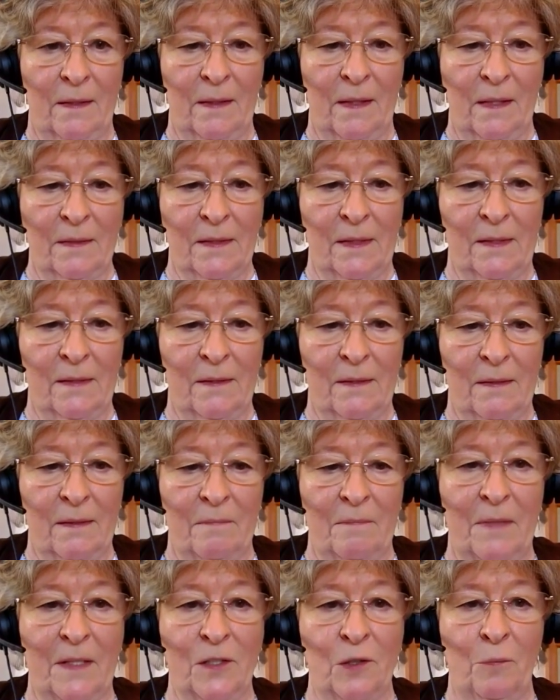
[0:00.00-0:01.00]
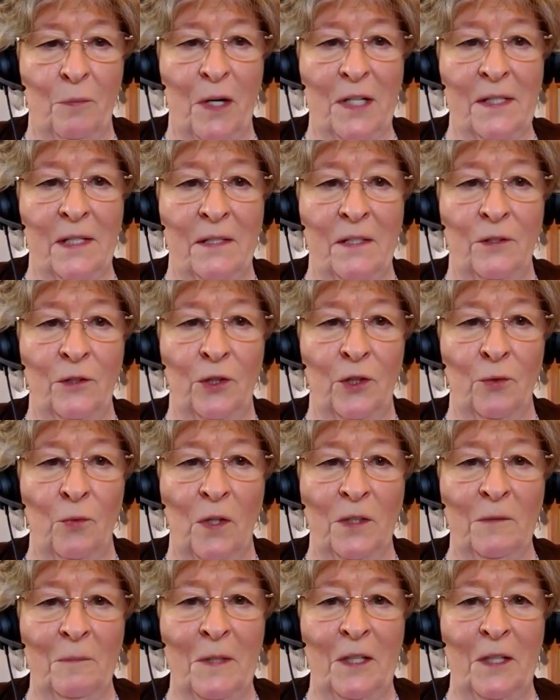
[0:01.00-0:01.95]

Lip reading: Yes. Mr. President, do you want